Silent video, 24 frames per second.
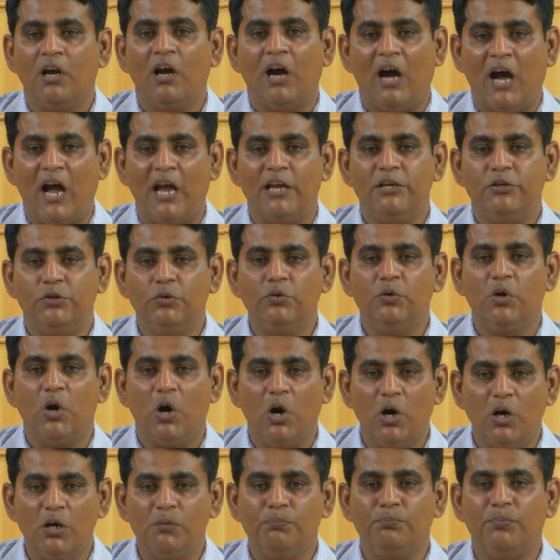I do
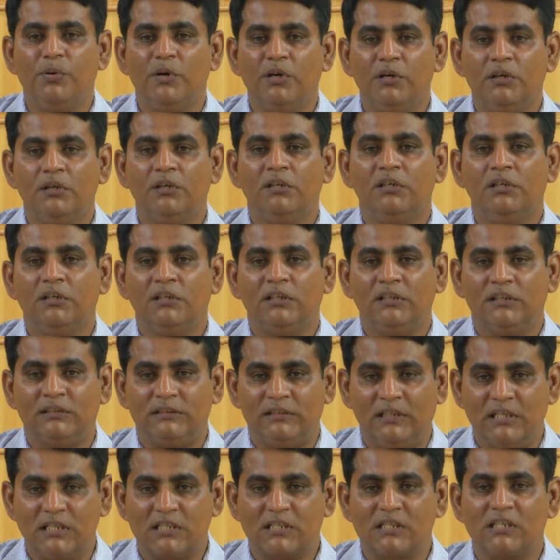hope
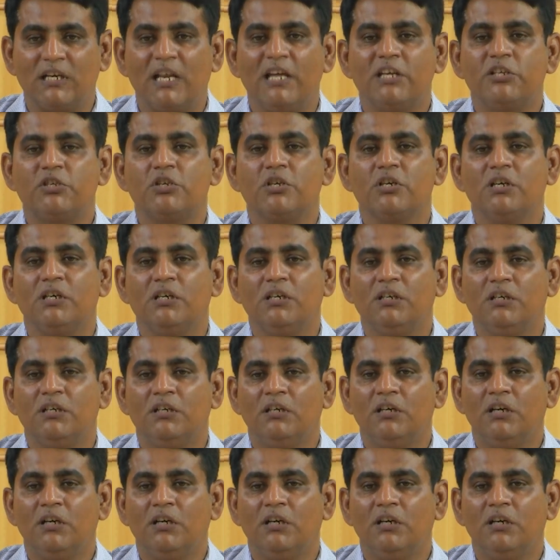this lecture